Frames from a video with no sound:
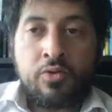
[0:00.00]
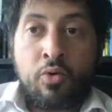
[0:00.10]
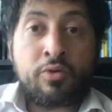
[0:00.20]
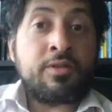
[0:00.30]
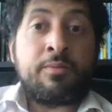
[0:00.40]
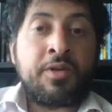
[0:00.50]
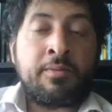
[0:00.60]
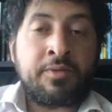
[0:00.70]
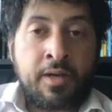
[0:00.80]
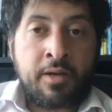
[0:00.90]
Or
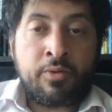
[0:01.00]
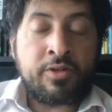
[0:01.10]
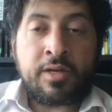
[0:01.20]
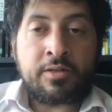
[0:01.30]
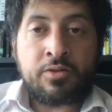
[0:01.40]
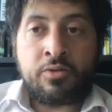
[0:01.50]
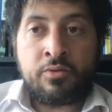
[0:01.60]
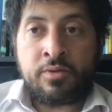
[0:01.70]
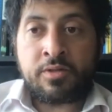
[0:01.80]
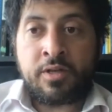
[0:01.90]
sometimes they reach out to
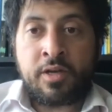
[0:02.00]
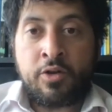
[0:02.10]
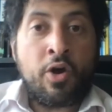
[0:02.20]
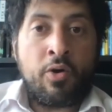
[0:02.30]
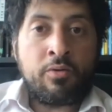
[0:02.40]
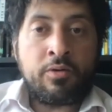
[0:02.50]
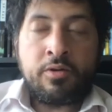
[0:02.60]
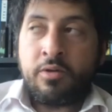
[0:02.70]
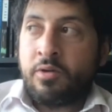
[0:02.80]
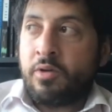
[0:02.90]
you and say no.
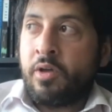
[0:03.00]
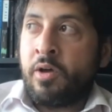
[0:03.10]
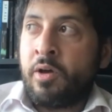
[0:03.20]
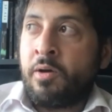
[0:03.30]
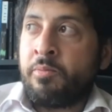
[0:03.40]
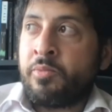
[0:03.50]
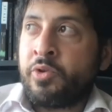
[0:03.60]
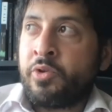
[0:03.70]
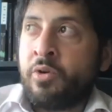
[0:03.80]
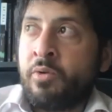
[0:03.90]

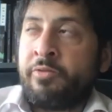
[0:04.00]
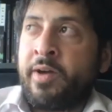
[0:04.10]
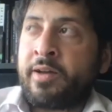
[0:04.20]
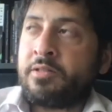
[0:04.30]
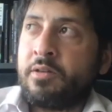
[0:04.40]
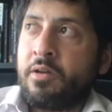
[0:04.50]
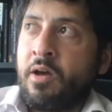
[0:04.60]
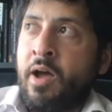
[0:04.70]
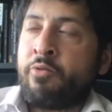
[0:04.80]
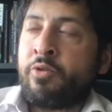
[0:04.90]
In fact,
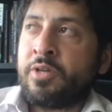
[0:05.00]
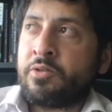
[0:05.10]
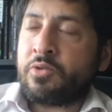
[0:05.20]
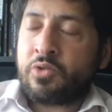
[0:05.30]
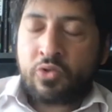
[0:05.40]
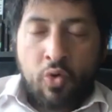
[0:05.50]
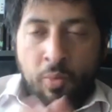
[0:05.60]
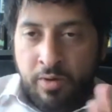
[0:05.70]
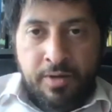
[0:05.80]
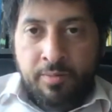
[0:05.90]
I've reached out to so
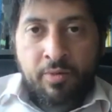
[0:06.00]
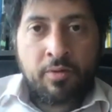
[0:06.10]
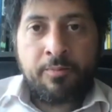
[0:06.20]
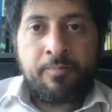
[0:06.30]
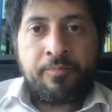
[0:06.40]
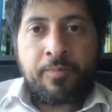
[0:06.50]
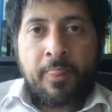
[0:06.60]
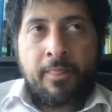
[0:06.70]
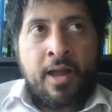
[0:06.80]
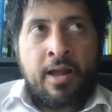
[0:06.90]
many people
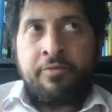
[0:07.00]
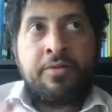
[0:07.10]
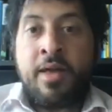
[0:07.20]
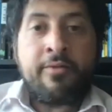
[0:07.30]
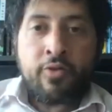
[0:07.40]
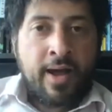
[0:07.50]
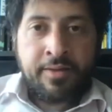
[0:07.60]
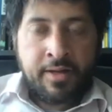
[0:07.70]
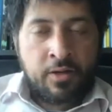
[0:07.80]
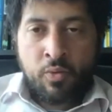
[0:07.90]
and I've never
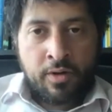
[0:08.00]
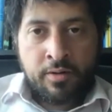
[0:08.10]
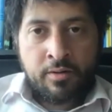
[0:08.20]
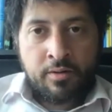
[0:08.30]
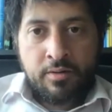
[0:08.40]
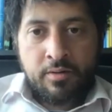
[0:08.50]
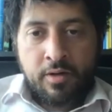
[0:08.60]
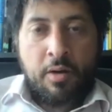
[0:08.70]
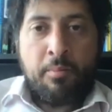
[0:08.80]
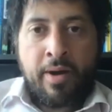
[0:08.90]
had anyone
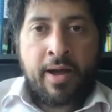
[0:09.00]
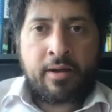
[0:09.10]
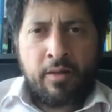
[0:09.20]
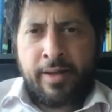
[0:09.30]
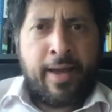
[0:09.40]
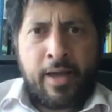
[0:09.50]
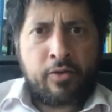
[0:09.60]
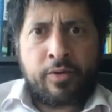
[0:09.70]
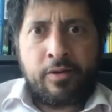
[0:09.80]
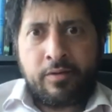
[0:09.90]
come back like
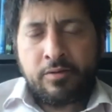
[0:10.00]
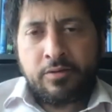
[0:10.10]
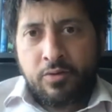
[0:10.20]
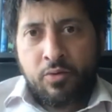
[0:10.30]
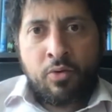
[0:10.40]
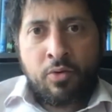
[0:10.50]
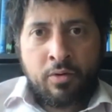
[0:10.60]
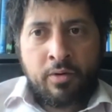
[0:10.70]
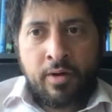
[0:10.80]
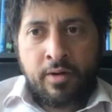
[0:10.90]
angry
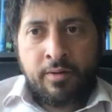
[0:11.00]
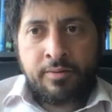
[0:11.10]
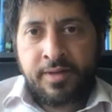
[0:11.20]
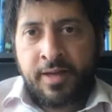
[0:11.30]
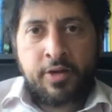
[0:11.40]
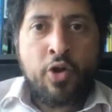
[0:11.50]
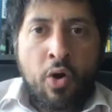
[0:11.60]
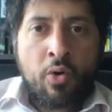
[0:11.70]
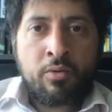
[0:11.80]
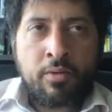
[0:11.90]
or saying
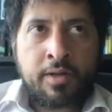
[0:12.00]
no.